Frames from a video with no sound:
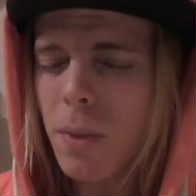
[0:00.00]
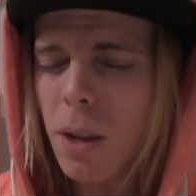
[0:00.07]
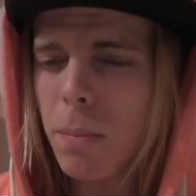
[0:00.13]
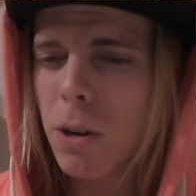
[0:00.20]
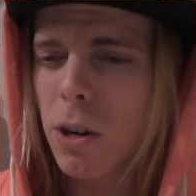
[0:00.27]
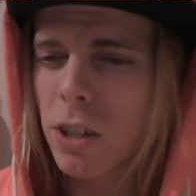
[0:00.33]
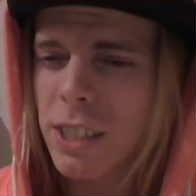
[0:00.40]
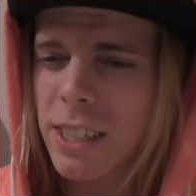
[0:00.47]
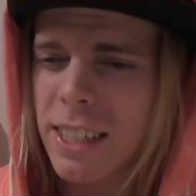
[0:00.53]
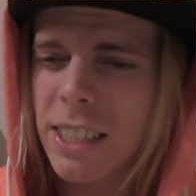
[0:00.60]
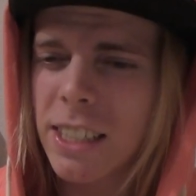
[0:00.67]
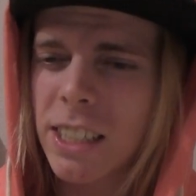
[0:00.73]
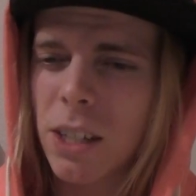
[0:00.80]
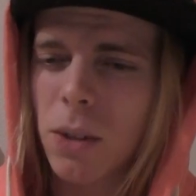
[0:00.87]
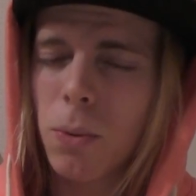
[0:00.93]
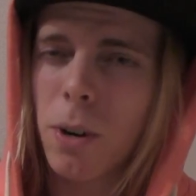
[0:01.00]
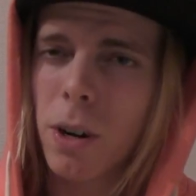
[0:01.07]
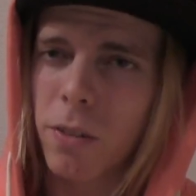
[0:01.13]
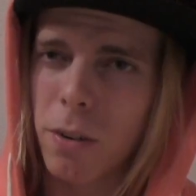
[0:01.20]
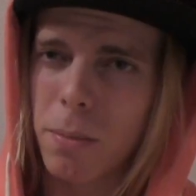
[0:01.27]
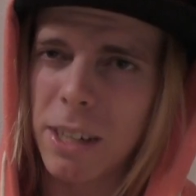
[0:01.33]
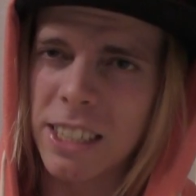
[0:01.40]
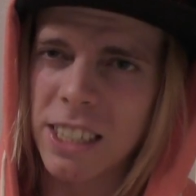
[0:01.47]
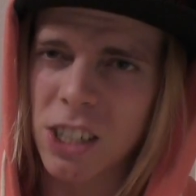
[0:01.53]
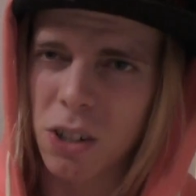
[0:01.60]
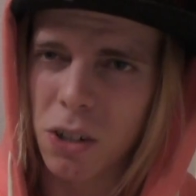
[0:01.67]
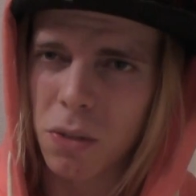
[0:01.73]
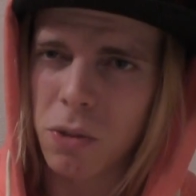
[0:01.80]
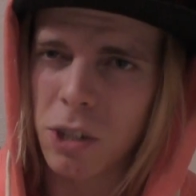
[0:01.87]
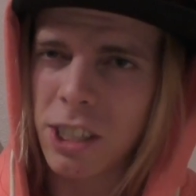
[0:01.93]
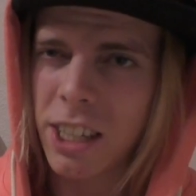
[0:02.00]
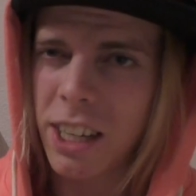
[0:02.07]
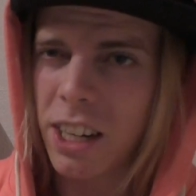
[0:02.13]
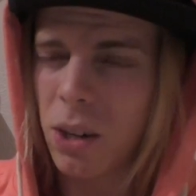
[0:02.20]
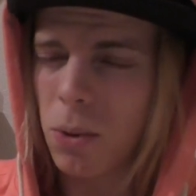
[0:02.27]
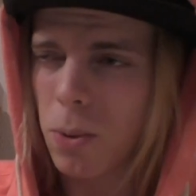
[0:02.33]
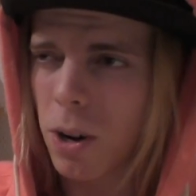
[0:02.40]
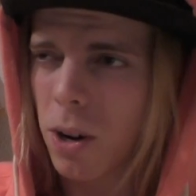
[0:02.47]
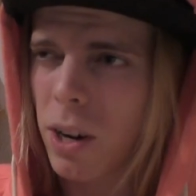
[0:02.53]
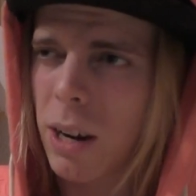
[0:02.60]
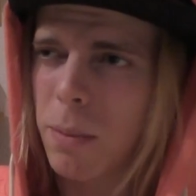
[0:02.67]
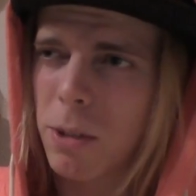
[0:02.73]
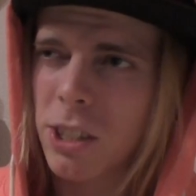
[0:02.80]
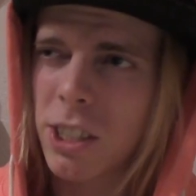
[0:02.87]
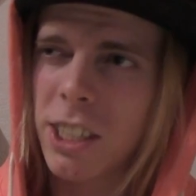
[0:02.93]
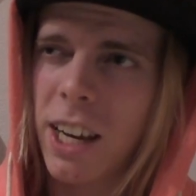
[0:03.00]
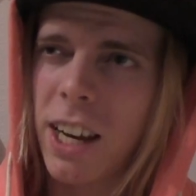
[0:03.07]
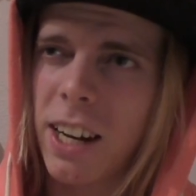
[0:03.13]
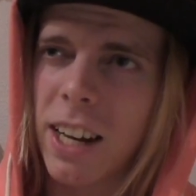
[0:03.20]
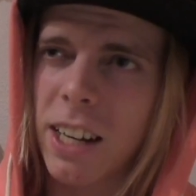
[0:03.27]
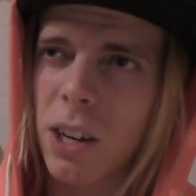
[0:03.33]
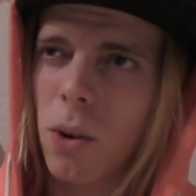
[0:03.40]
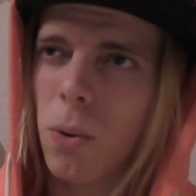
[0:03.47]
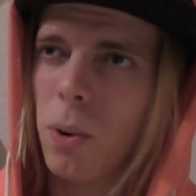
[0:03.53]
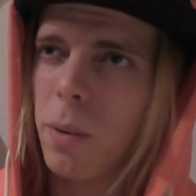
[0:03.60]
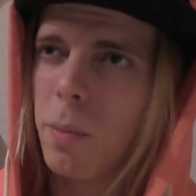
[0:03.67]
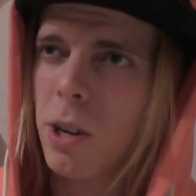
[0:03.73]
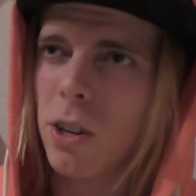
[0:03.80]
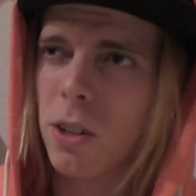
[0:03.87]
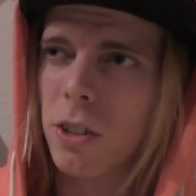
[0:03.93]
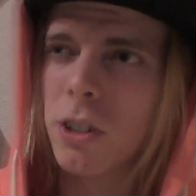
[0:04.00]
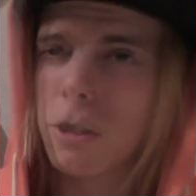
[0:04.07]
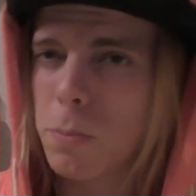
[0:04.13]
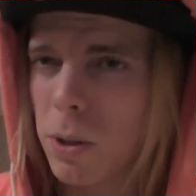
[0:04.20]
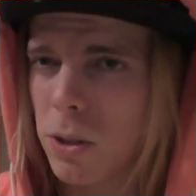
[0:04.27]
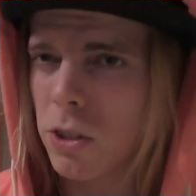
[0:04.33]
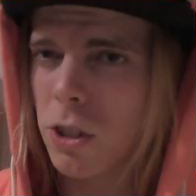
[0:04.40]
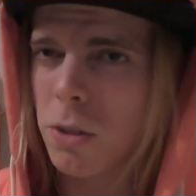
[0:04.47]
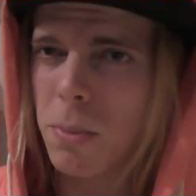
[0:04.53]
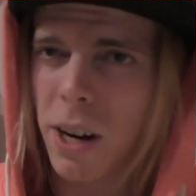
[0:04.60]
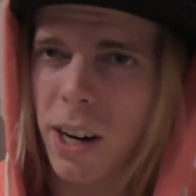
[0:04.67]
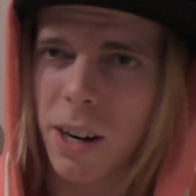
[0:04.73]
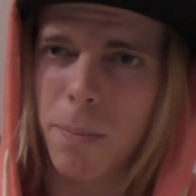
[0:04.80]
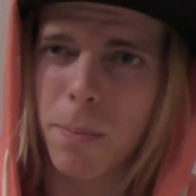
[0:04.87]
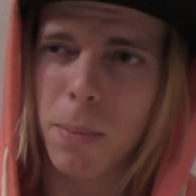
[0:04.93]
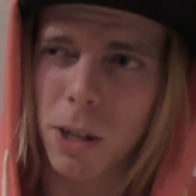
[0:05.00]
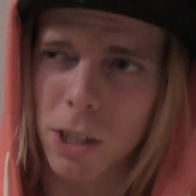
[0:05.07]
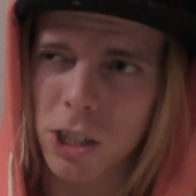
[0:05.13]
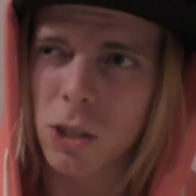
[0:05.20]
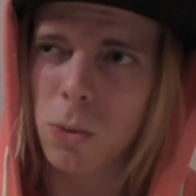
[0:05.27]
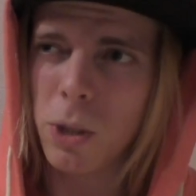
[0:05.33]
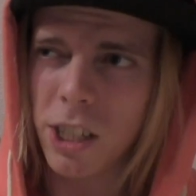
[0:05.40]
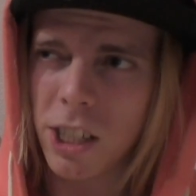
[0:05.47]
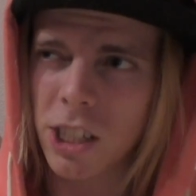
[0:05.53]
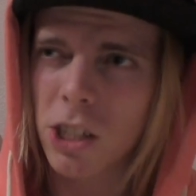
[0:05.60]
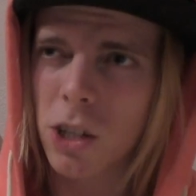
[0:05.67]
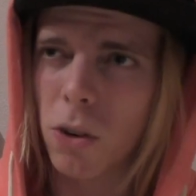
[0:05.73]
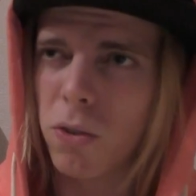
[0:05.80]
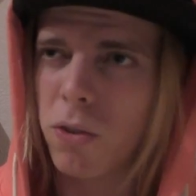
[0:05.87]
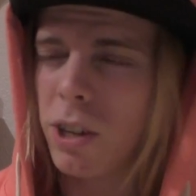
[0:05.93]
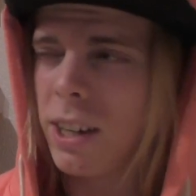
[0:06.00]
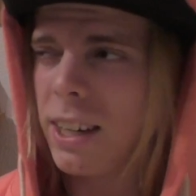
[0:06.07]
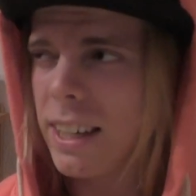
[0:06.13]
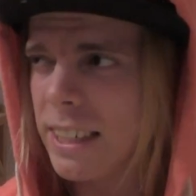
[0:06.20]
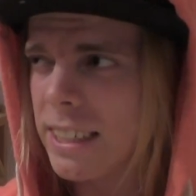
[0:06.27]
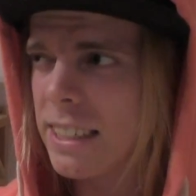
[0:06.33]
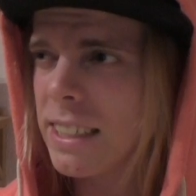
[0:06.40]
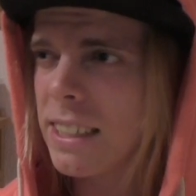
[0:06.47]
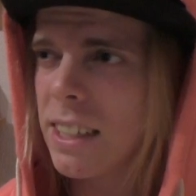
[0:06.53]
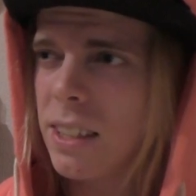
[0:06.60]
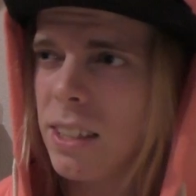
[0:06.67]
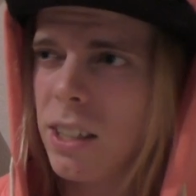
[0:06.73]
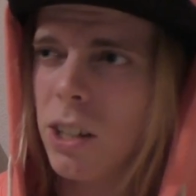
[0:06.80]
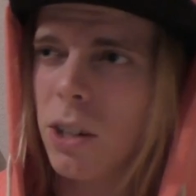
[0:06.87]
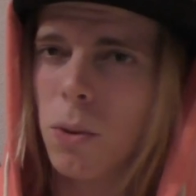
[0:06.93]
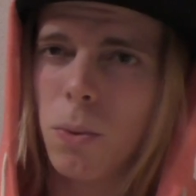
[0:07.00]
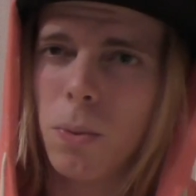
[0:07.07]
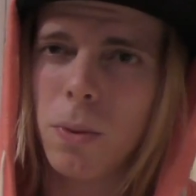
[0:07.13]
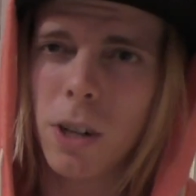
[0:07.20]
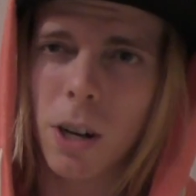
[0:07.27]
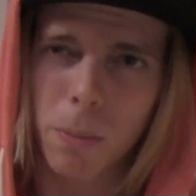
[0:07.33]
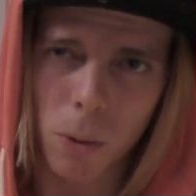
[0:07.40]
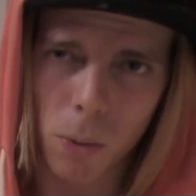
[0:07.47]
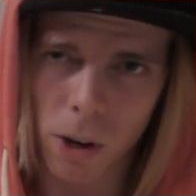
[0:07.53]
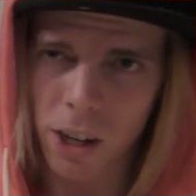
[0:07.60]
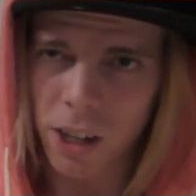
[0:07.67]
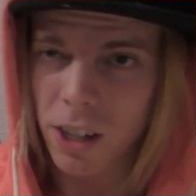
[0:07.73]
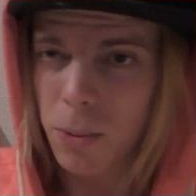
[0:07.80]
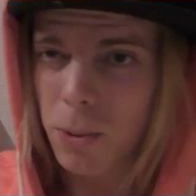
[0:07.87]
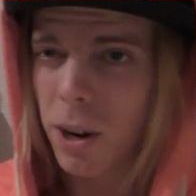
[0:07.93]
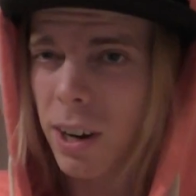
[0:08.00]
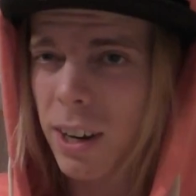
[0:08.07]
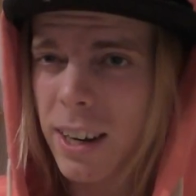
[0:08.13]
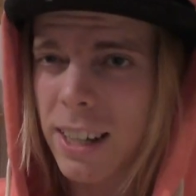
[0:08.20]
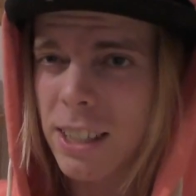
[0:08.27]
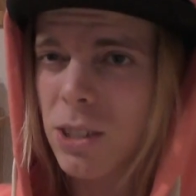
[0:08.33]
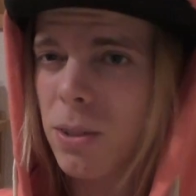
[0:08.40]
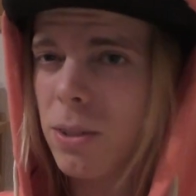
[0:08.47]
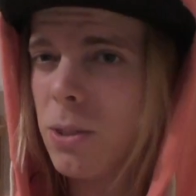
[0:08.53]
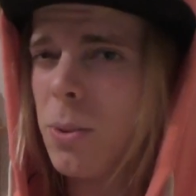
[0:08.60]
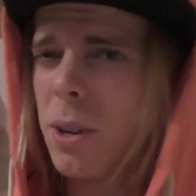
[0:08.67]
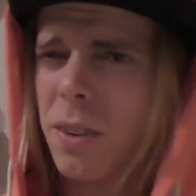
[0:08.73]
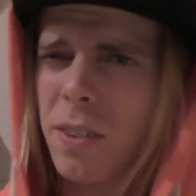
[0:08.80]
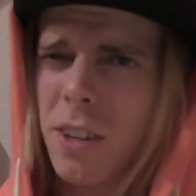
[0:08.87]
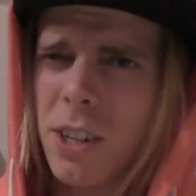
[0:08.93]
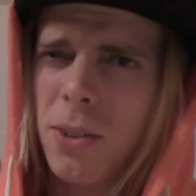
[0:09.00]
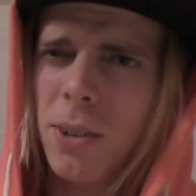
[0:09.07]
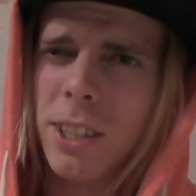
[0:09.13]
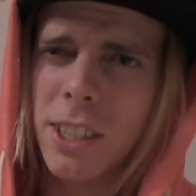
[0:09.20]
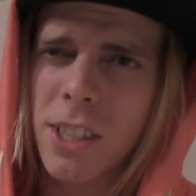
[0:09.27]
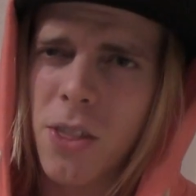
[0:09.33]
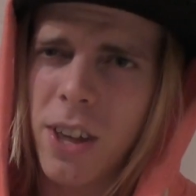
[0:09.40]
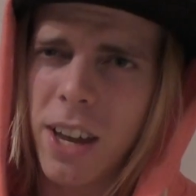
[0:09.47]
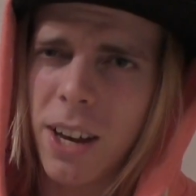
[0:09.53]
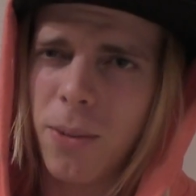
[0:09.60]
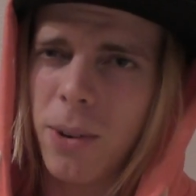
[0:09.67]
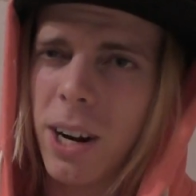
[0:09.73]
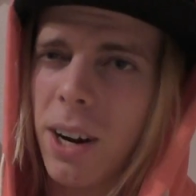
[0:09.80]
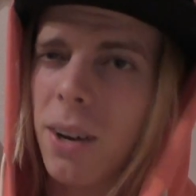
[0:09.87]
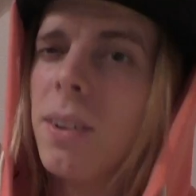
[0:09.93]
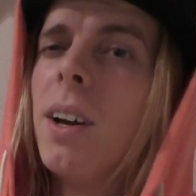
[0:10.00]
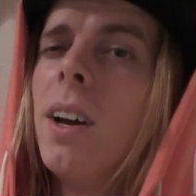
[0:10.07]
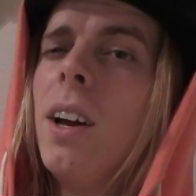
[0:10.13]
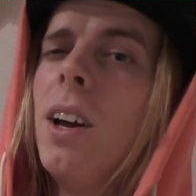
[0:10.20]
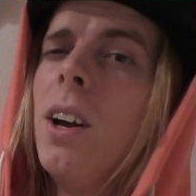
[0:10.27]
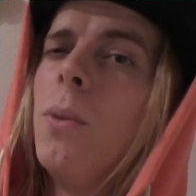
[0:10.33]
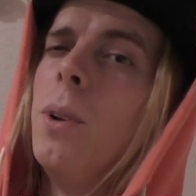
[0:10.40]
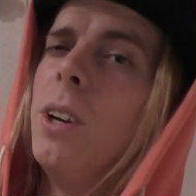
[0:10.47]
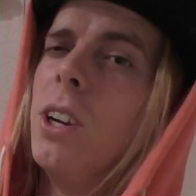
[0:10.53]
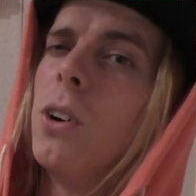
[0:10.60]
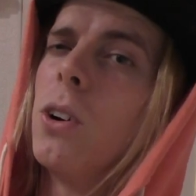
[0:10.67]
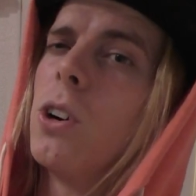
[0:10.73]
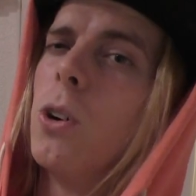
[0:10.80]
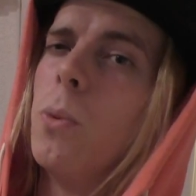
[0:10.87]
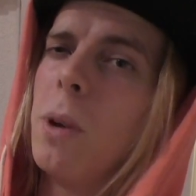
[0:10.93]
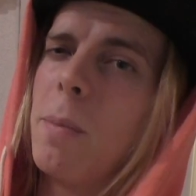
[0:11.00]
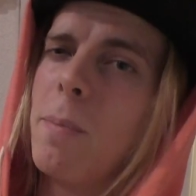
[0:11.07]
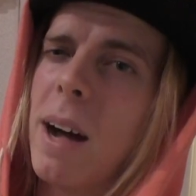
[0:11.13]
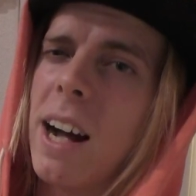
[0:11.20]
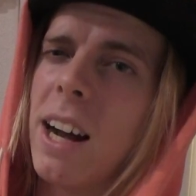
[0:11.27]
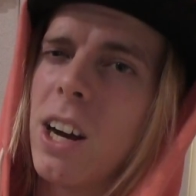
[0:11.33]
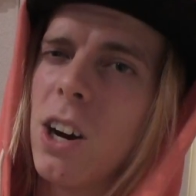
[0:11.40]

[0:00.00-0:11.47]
because it is one of the best coffees in the world. I'm not saying that only because sponsored by them, but Swedish coffee is, you know, number one in the world. And that's also one of the coolest thing with, you know, coming back